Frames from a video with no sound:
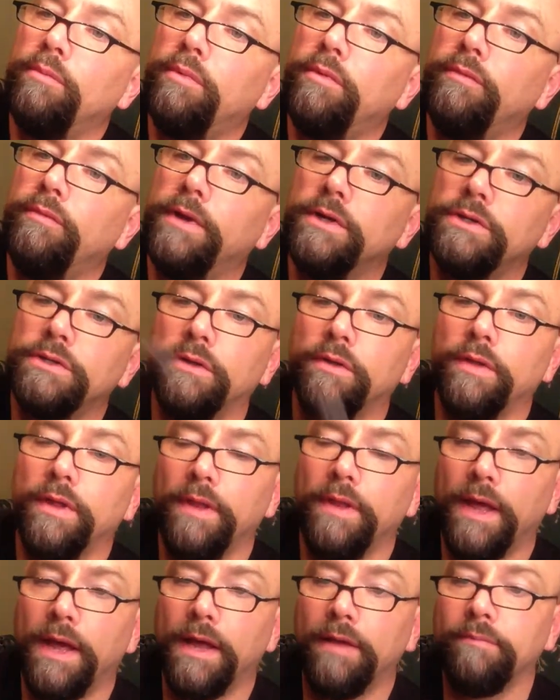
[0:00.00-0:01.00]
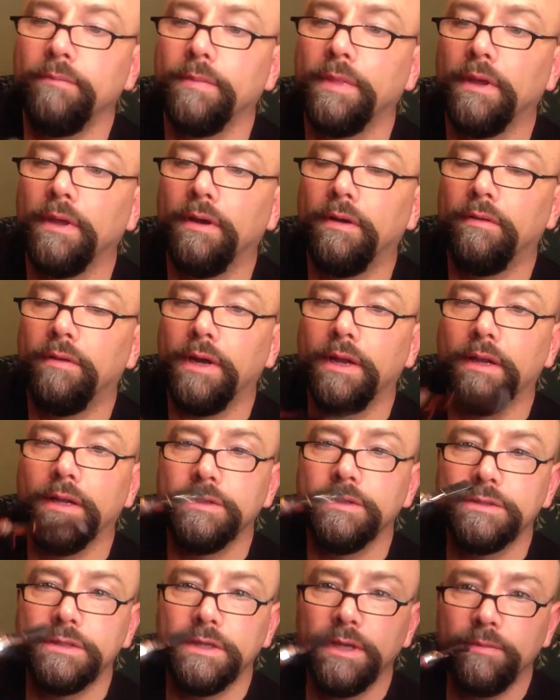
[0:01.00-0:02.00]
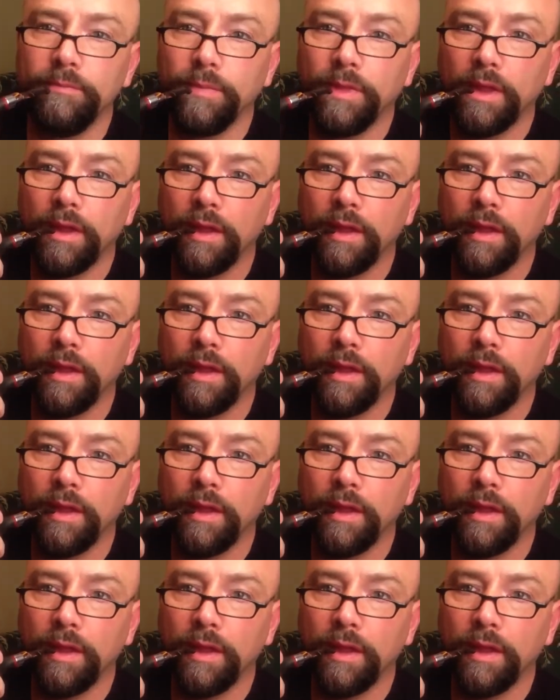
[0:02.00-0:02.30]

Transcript: professional than that. All right, let's see.